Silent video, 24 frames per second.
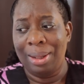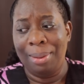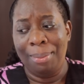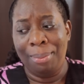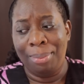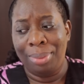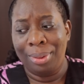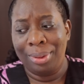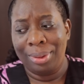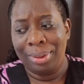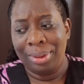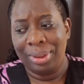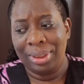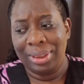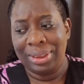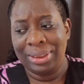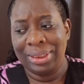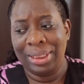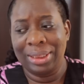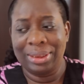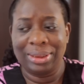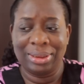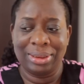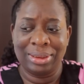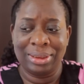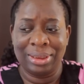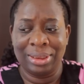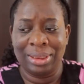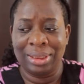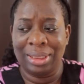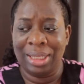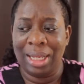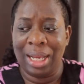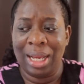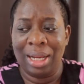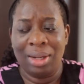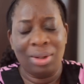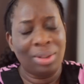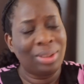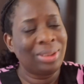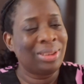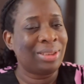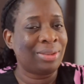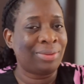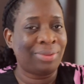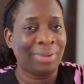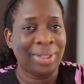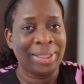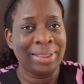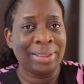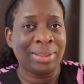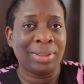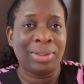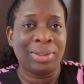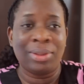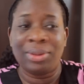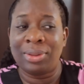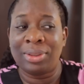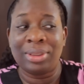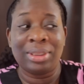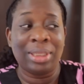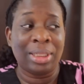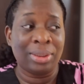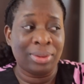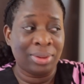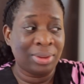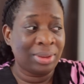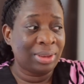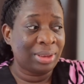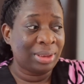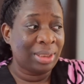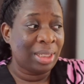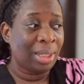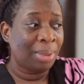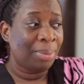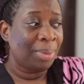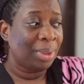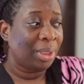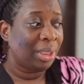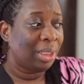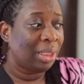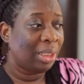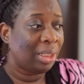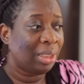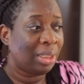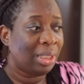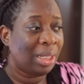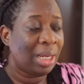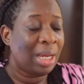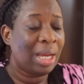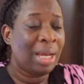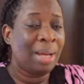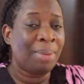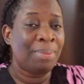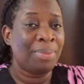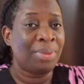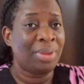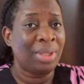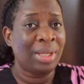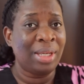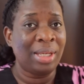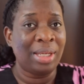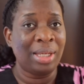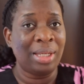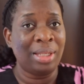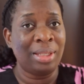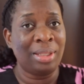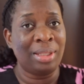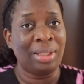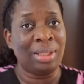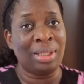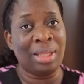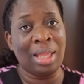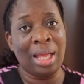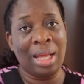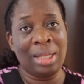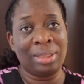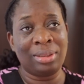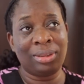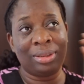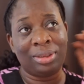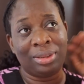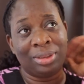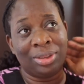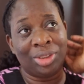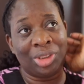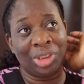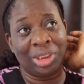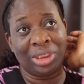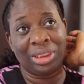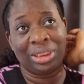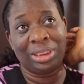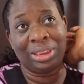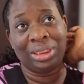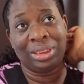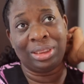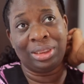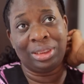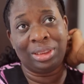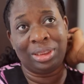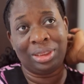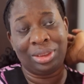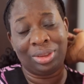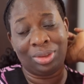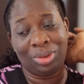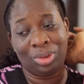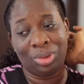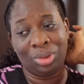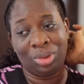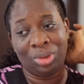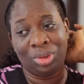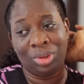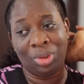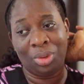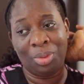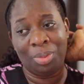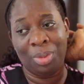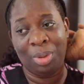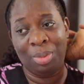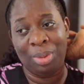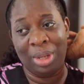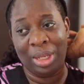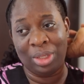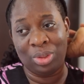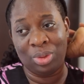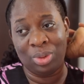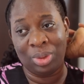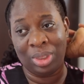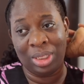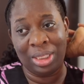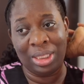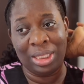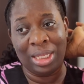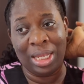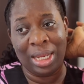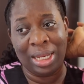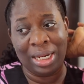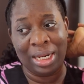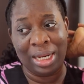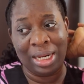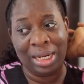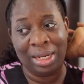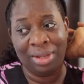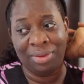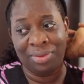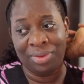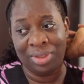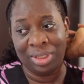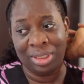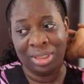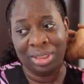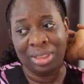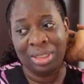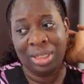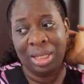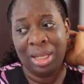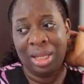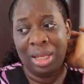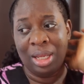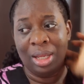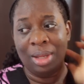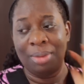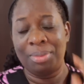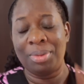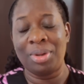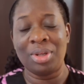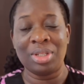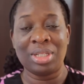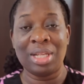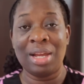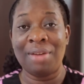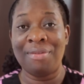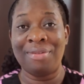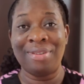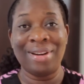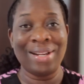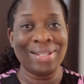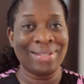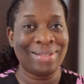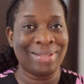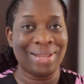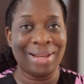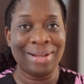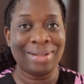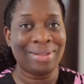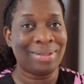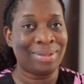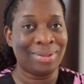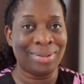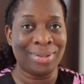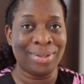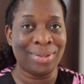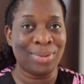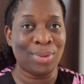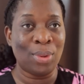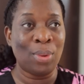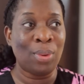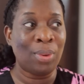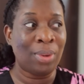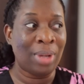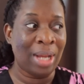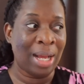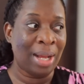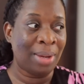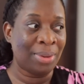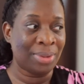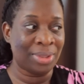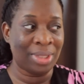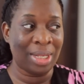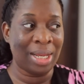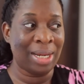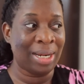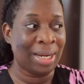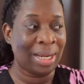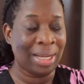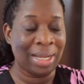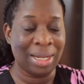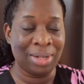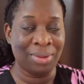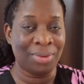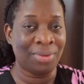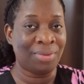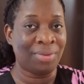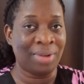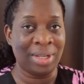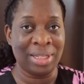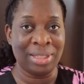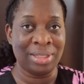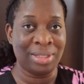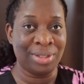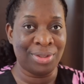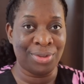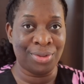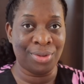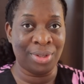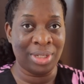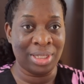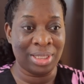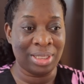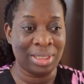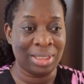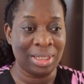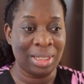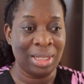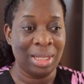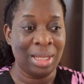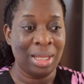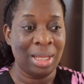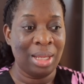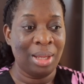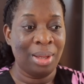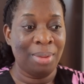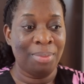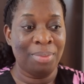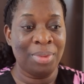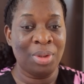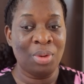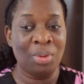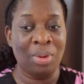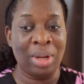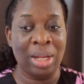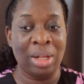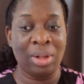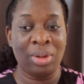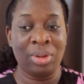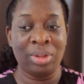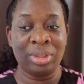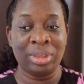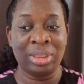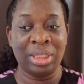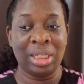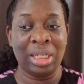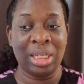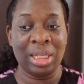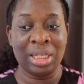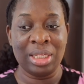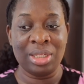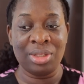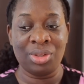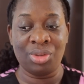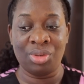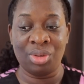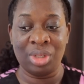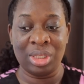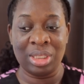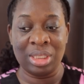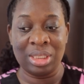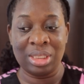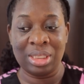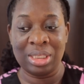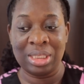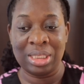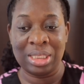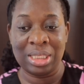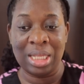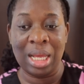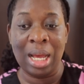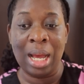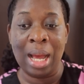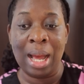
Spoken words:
But yesterday, I can't find the cloth. I don't see them again. I'm thinking that dress is in the studio. Maybe I took it there and I left it because I've ransacked this whole house and I cannot find the dress. Meanwhile, all the kids' dresses